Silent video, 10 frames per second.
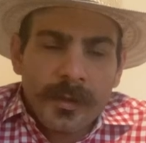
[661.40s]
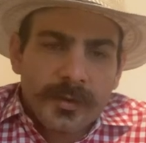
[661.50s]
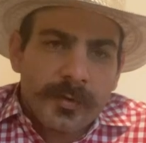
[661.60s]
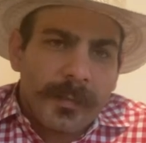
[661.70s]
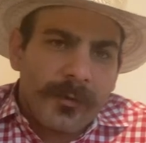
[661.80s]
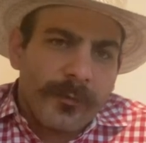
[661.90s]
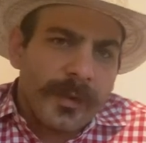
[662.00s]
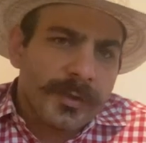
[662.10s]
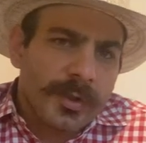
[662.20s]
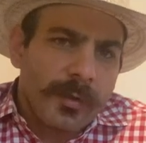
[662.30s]
So my
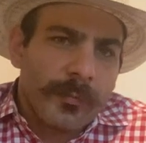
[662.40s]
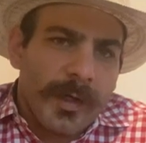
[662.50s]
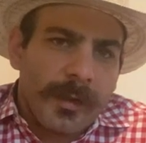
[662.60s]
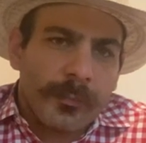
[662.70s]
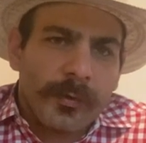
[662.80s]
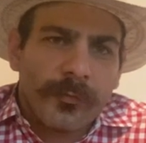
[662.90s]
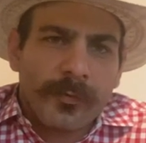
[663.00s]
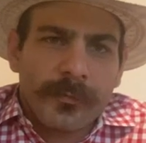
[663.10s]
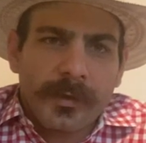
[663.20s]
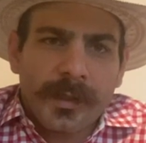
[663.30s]
friend Joe Bradburn
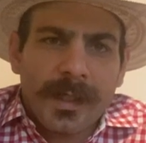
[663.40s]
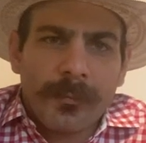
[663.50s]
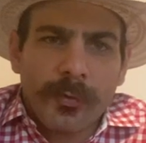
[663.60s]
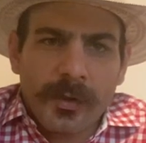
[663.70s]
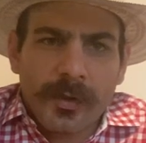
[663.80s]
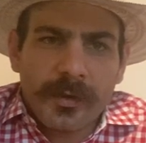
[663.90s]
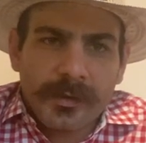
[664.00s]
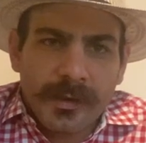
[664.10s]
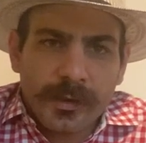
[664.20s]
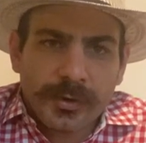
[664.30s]
from the Cowboy
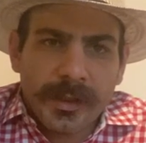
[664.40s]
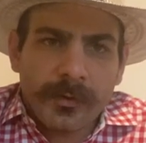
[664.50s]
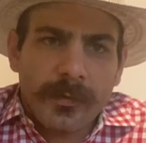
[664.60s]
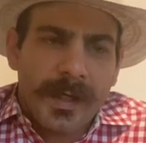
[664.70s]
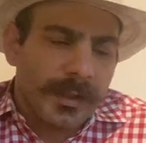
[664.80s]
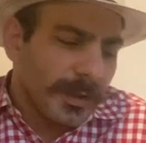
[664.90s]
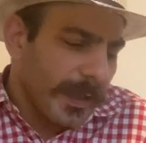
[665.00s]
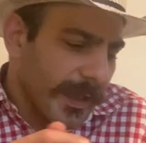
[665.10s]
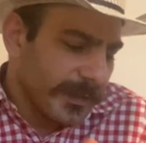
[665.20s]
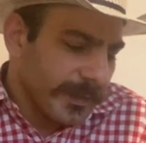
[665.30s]
Cartel channel actually
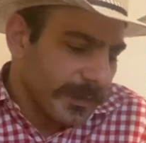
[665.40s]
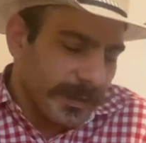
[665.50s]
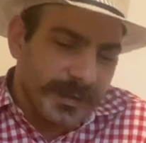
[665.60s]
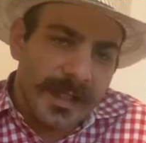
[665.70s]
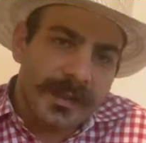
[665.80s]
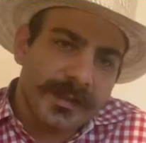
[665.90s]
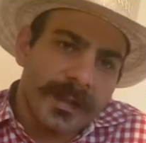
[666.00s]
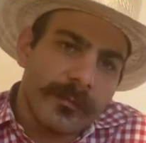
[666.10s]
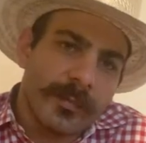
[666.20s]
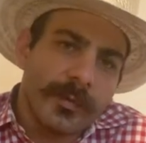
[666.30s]
has these exact
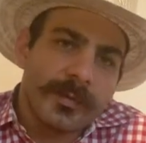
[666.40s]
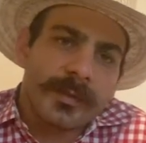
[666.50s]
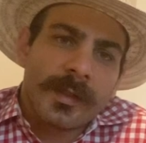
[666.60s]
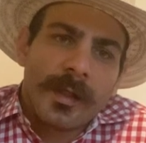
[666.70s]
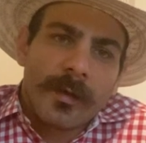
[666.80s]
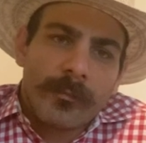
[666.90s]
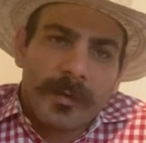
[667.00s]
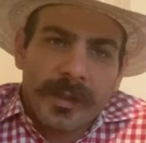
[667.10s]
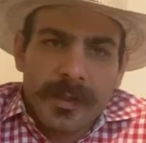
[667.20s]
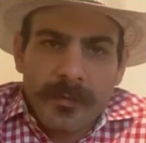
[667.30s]
same boots,
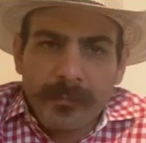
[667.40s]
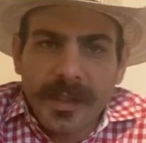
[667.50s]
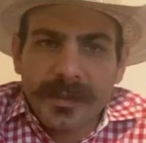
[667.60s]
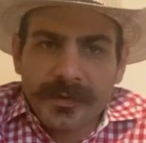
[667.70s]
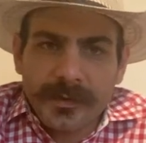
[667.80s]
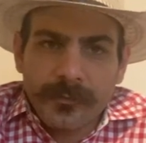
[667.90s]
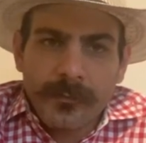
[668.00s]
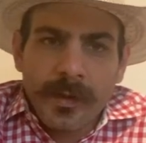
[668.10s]
but in the Bison.